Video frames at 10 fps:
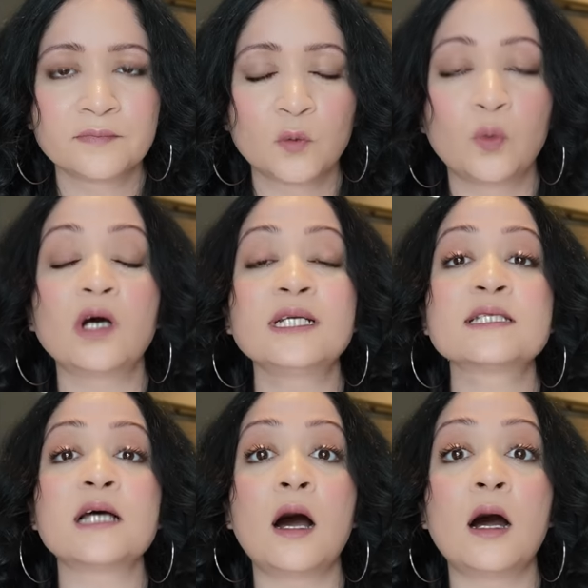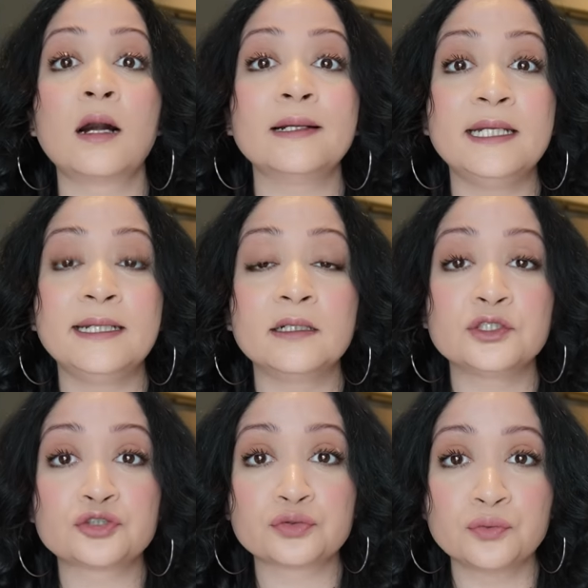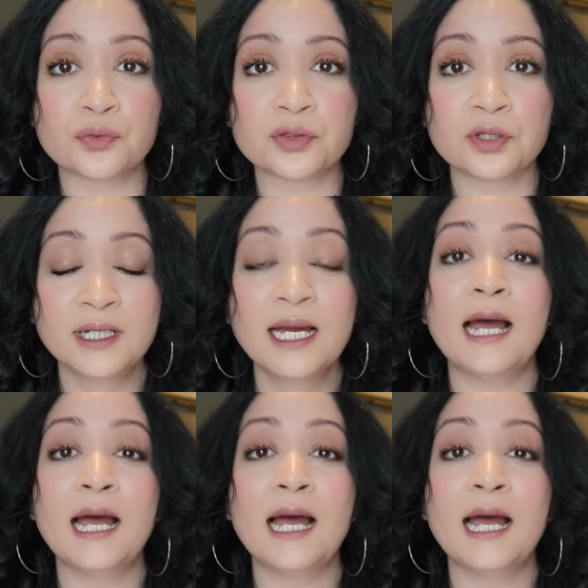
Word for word: What is our inner truth?